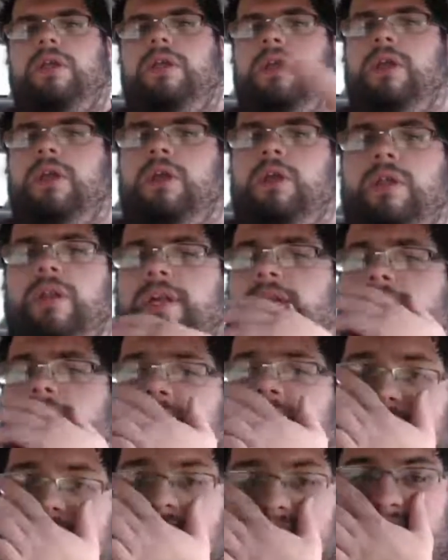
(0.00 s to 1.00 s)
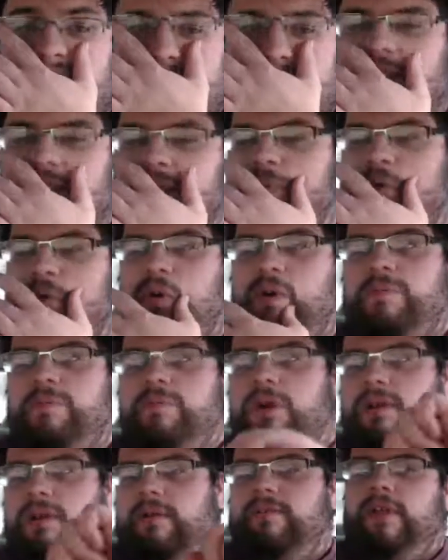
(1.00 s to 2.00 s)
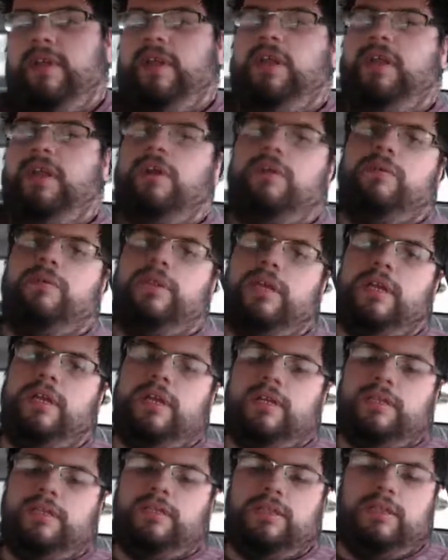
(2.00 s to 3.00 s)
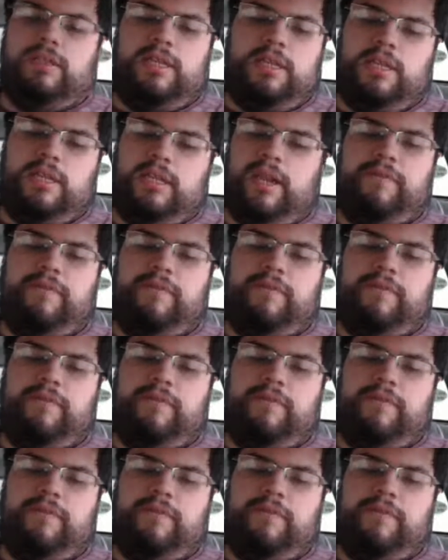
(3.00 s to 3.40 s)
Like I said, it's the Pokemon video that